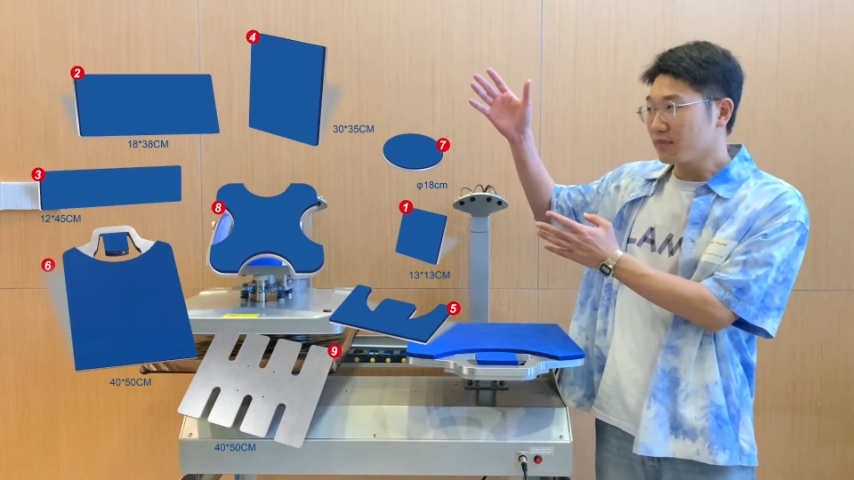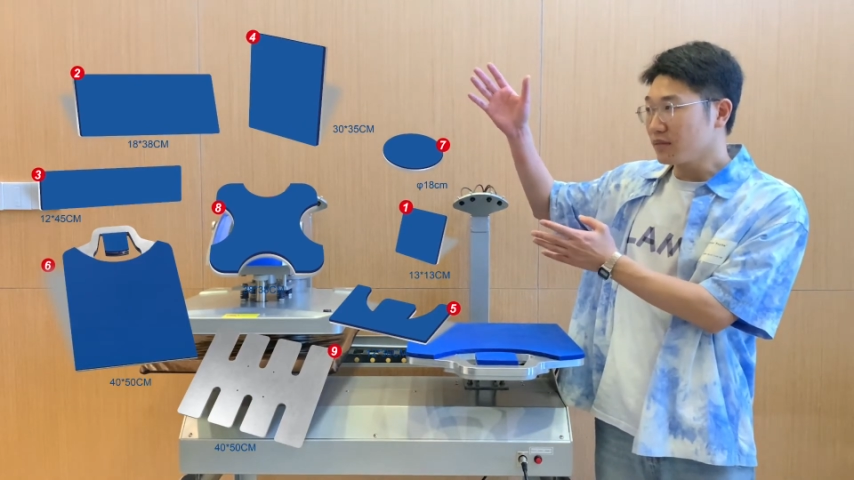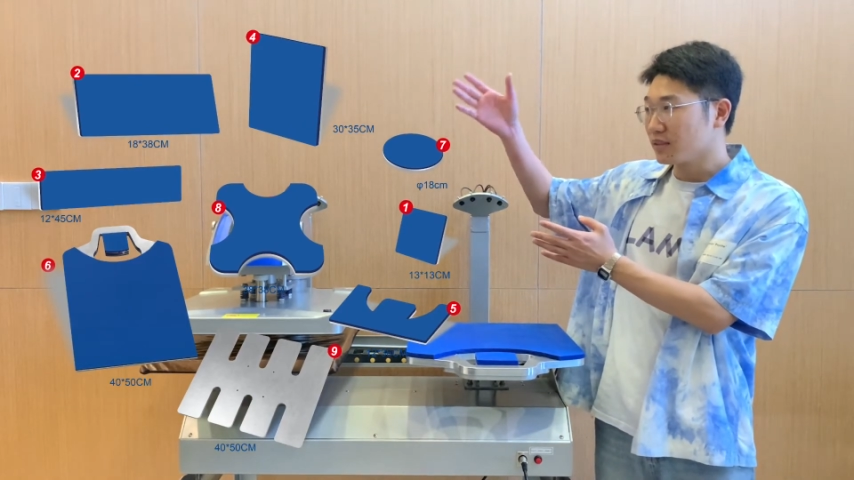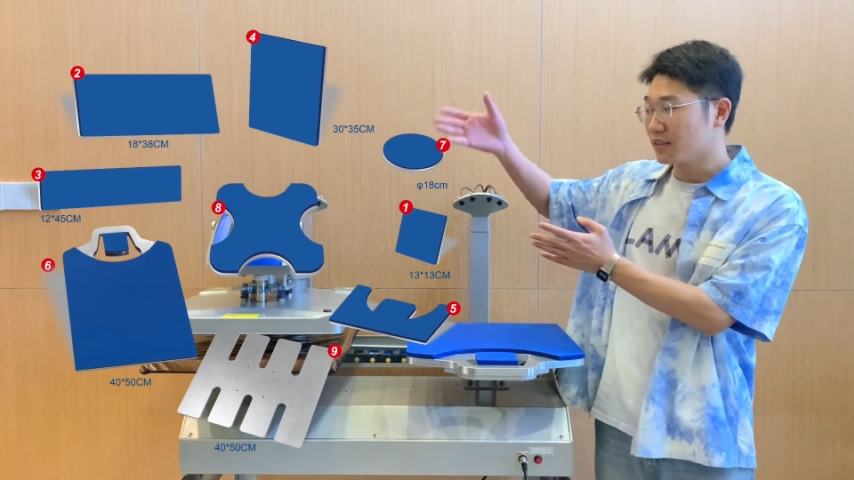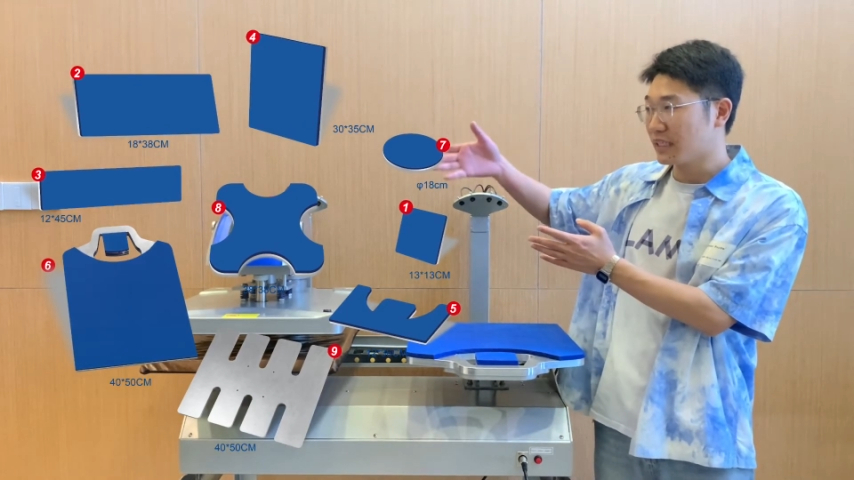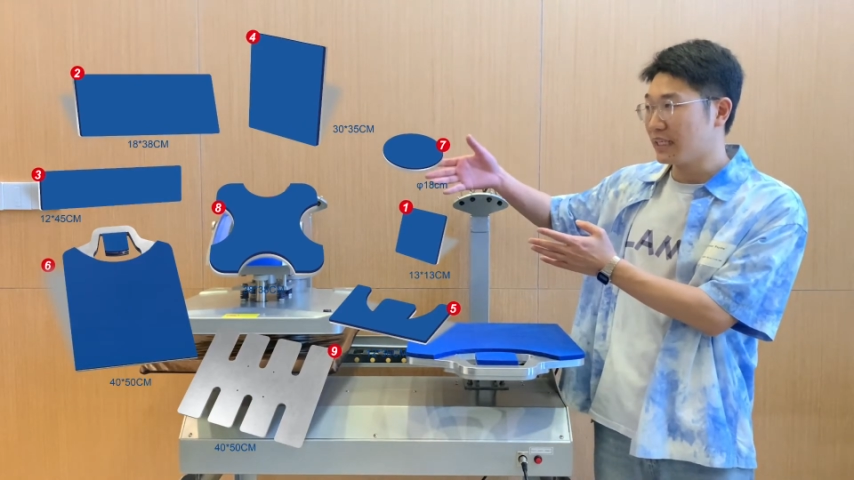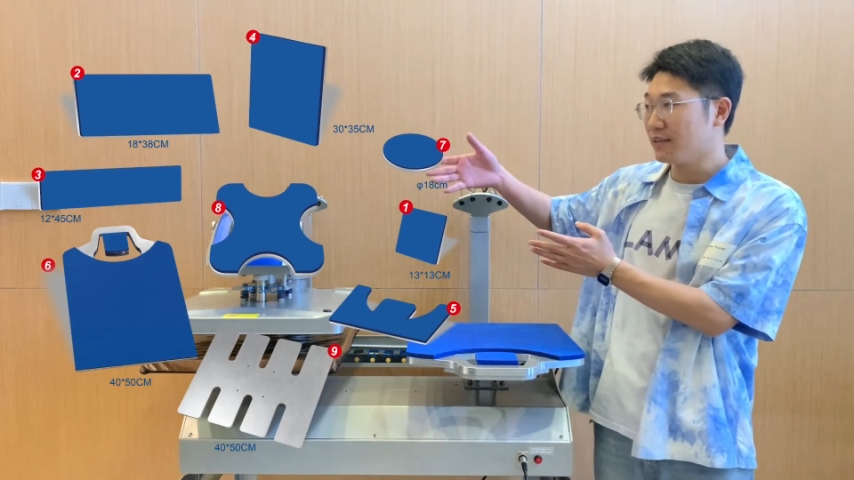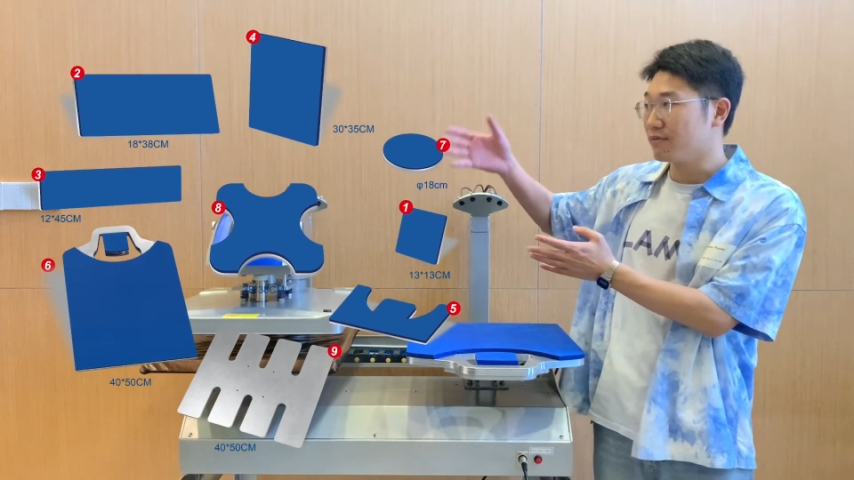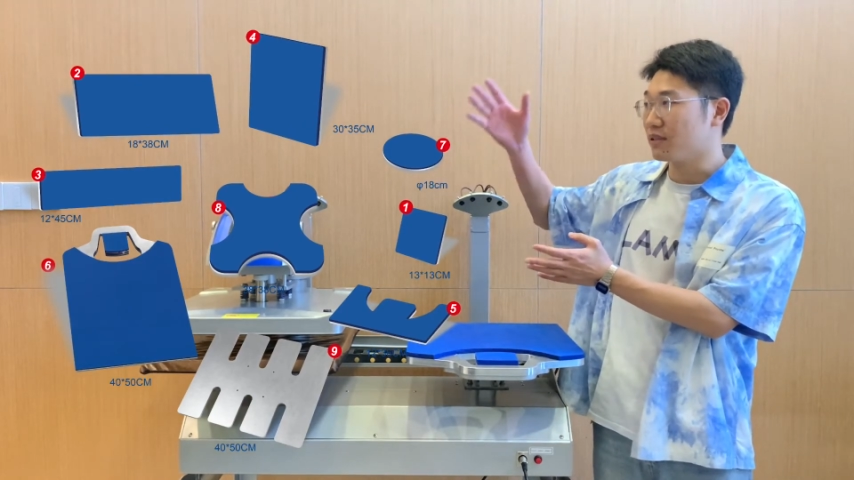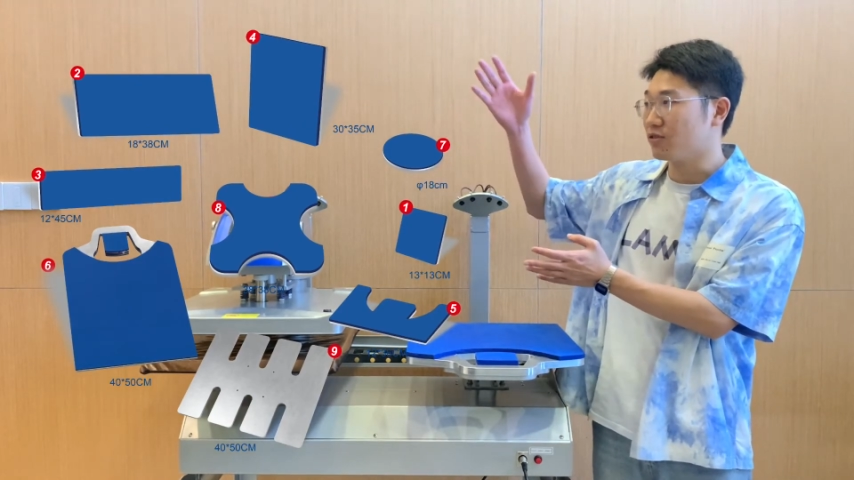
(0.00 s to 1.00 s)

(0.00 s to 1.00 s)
sleeve, the